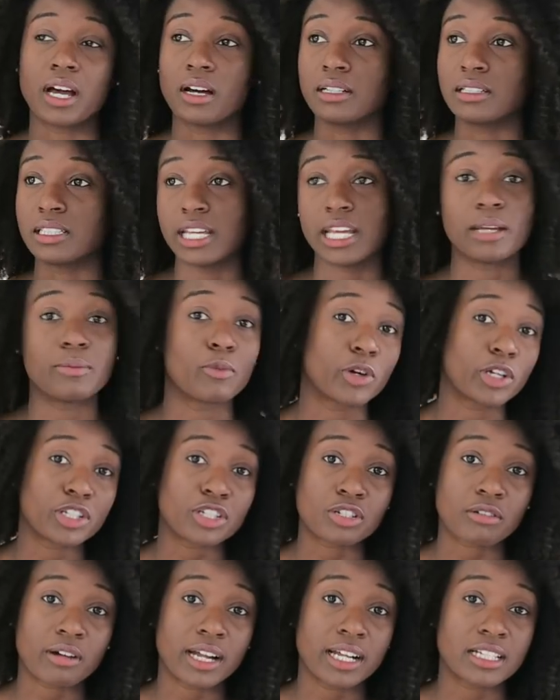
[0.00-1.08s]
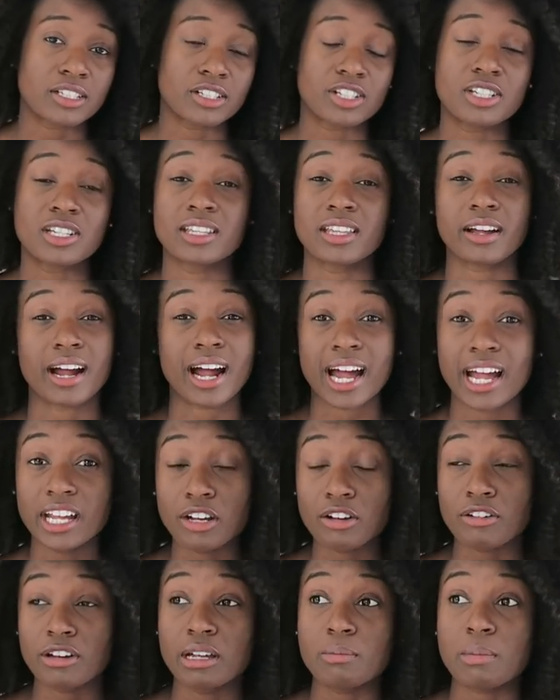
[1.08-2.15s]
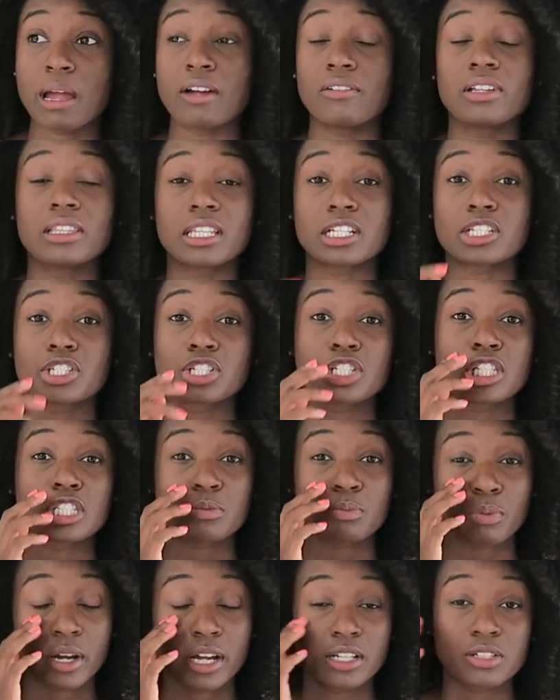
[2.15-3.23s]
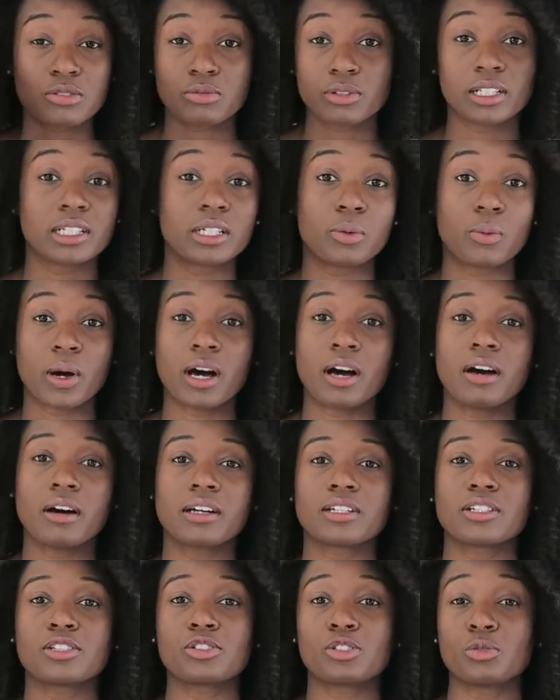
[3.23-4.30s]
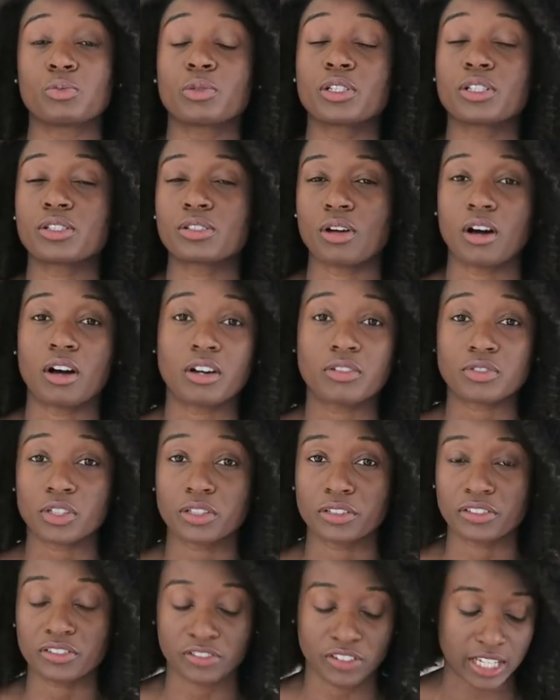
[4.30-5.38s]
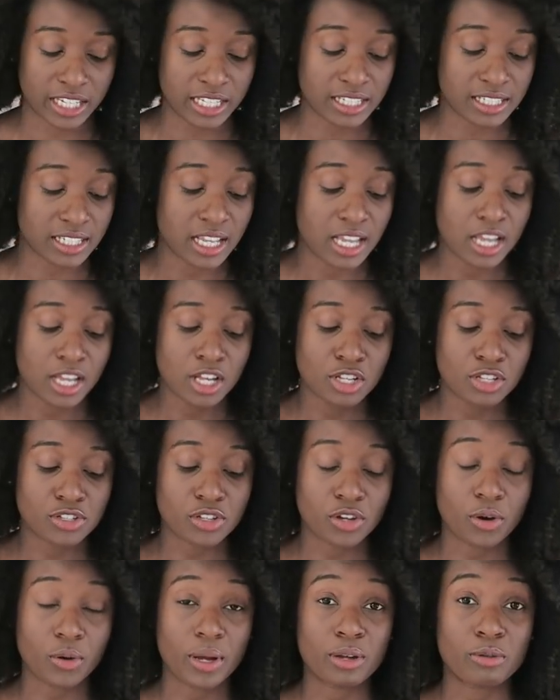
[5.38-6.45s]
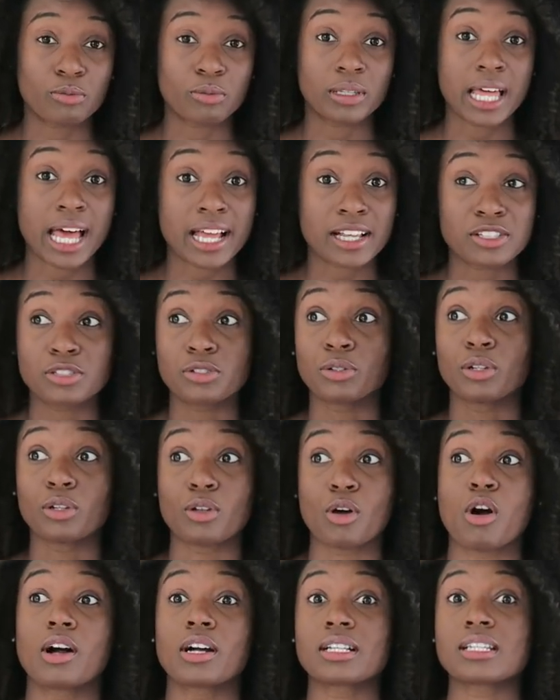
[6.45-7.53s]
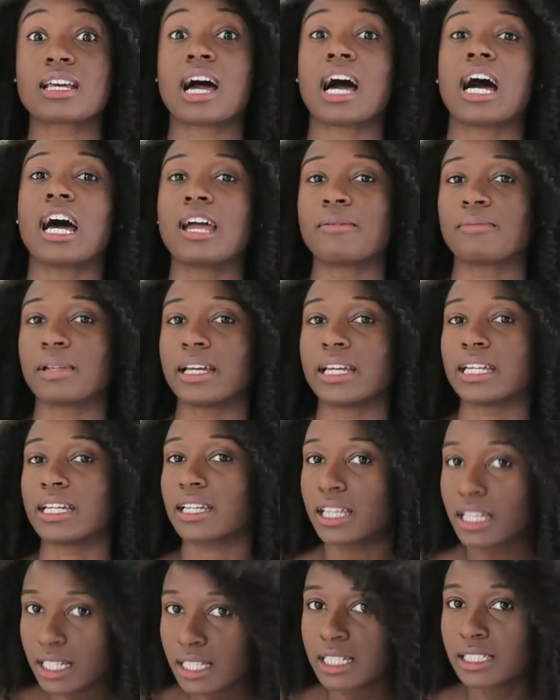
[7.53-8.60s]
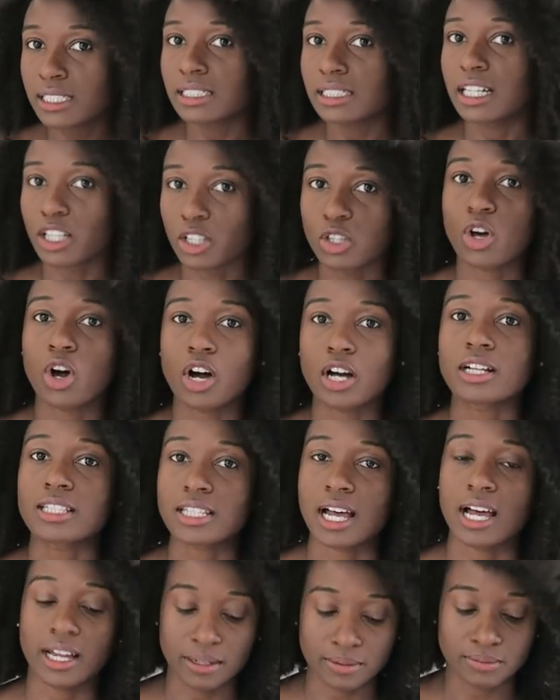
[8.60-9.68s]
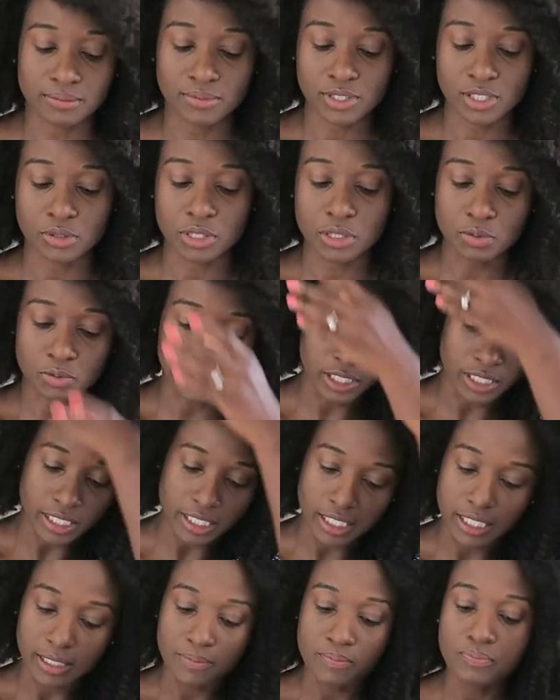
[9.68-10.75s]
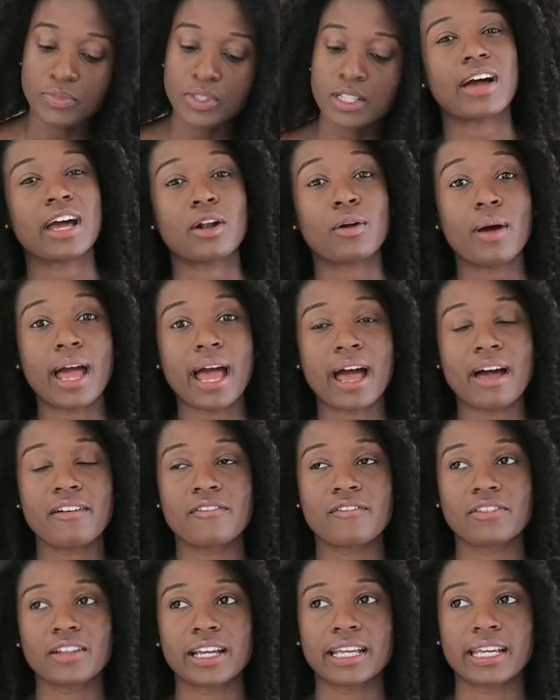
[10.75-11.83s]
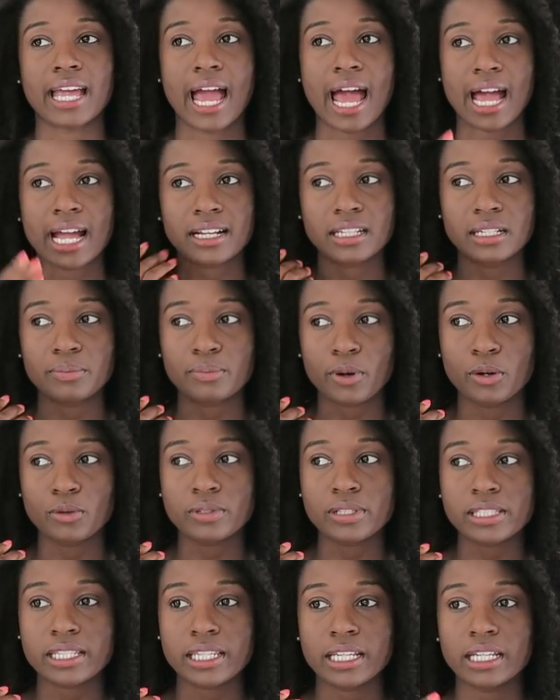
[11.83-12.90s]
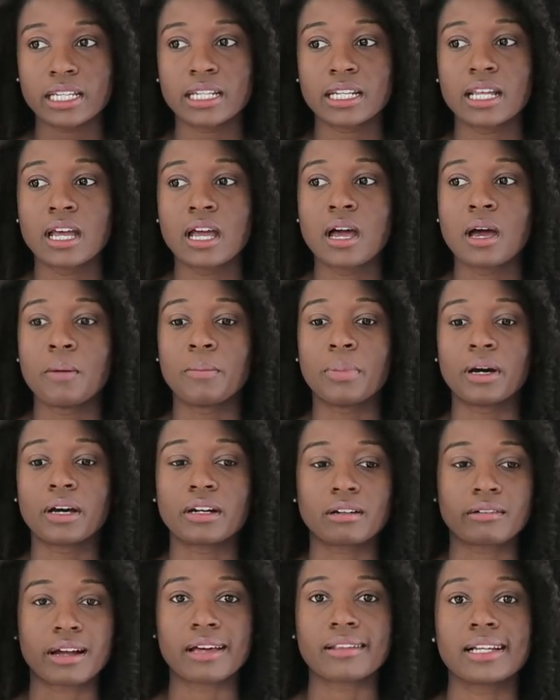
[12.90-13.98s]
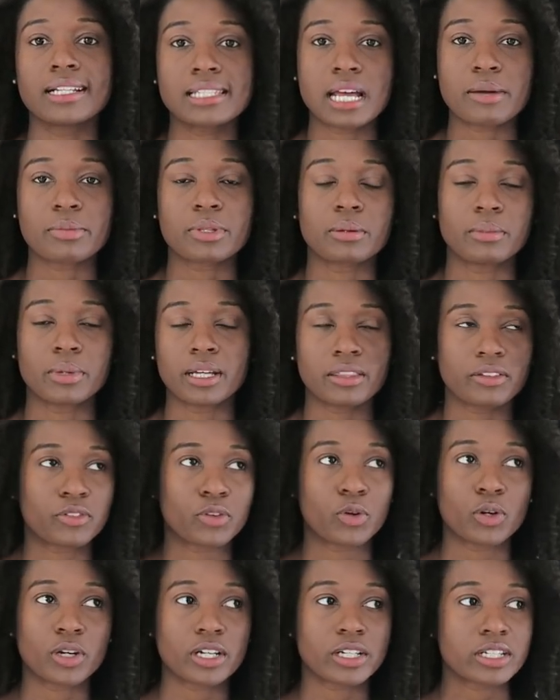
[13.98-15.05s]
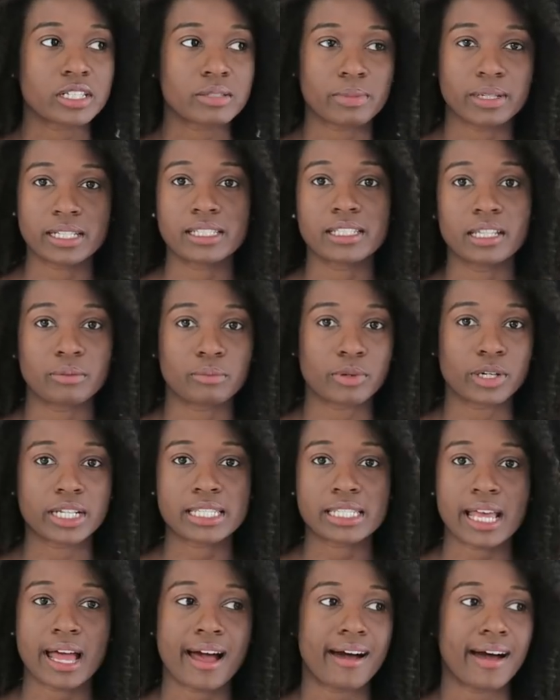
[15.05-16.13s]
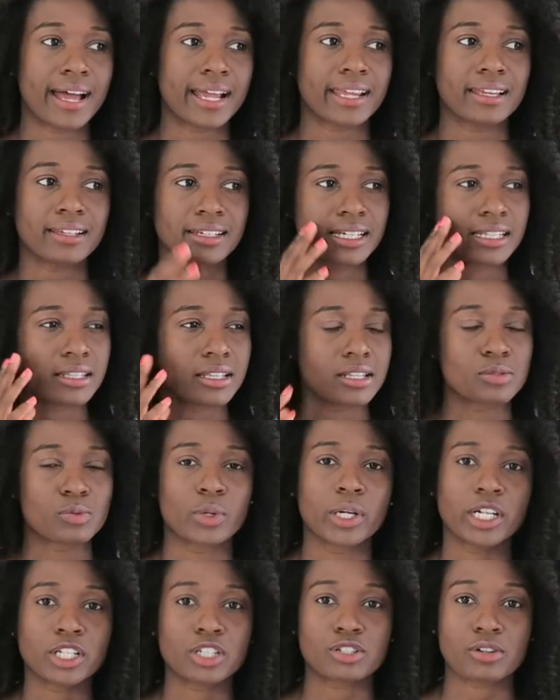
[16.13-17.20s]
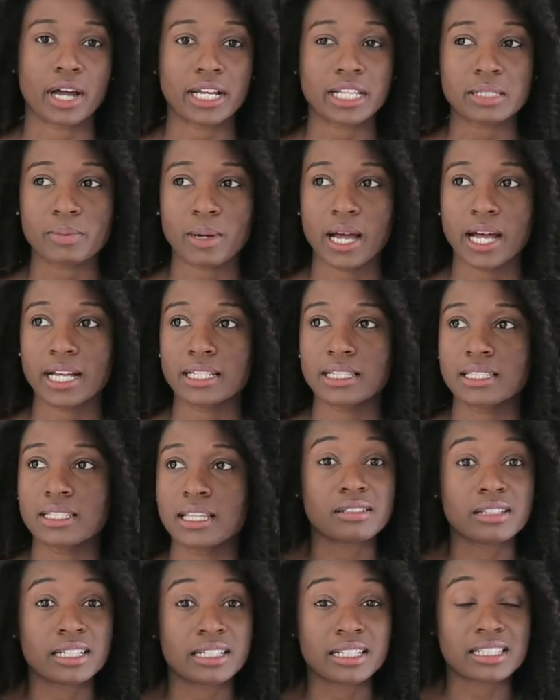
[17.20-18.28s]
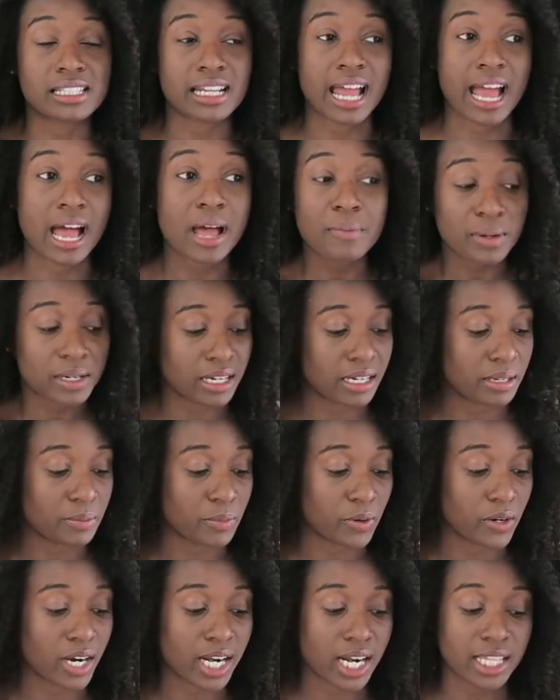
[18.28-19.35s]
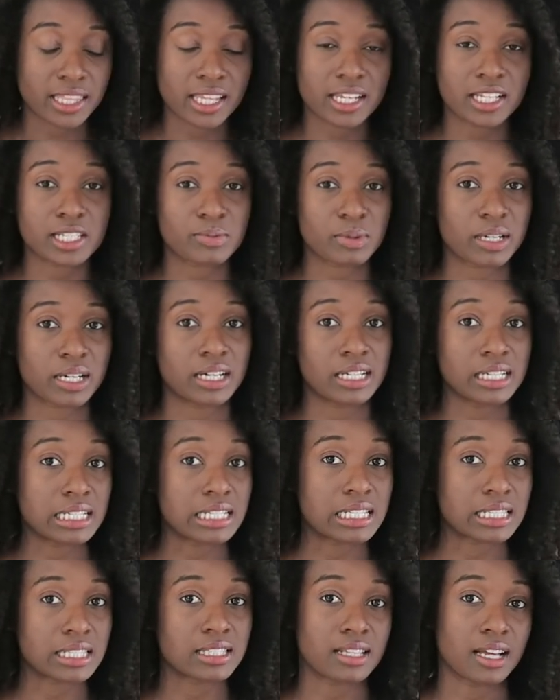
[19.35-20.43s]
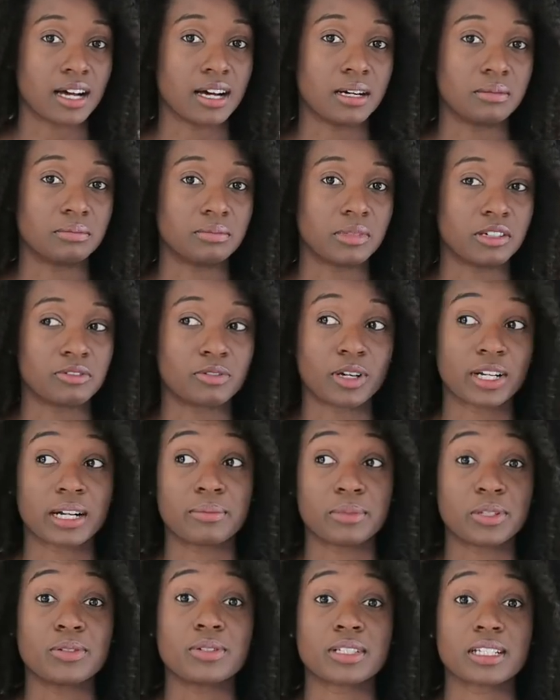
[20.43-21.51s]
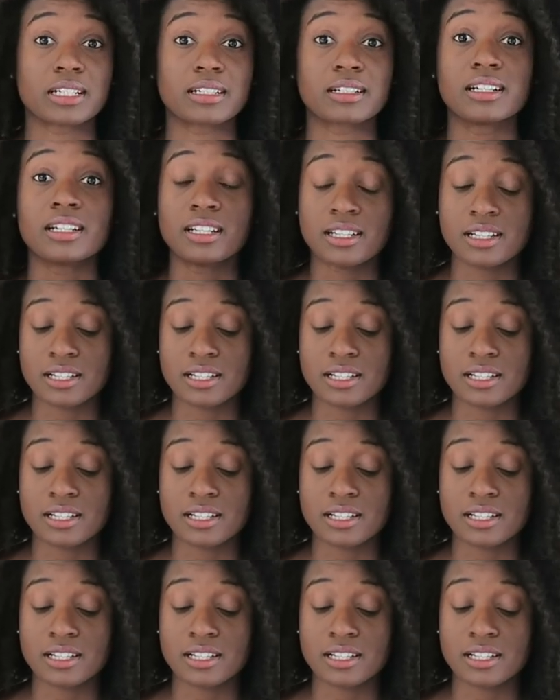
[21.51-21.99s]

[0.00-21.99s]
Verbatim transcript: uh, day moisturizer to their eye cream. Everything just spreads really well and is super soft on your face, so it lasts you a long time, like a long time. So it's really good. I don't have like acne prone skin, but around that time of the month, of course, my skin breaks out. I get like these weird dry spots. It doesn't happen anymore, and I think it's because um, of what I'm using.